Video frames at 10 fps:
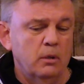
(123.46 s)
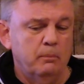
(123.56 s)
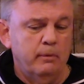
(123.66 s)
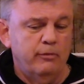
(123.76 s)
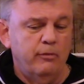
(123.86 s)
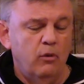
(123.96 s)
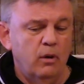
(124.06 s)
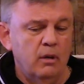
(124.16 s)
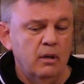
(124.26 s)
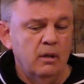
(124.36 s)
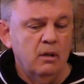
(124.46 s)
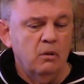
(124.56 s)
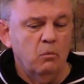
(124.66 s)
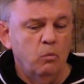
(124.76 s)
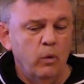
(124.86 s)
it before,
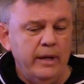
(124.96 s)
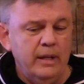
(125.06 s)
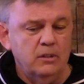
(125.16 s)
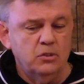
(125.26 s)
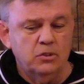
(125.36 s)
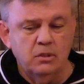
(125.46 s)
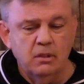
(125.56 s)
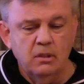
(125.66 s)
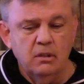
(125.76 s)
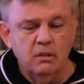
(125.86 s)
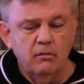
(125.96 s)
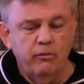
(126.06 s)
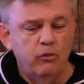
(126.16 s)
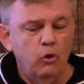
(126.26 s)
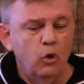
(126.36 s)
when it's
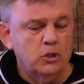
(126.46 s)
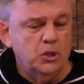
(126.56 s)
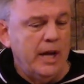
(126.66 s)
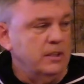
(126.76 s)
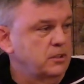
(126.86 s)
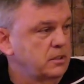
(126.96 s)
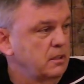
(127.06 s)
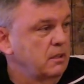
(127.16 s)
floor chess.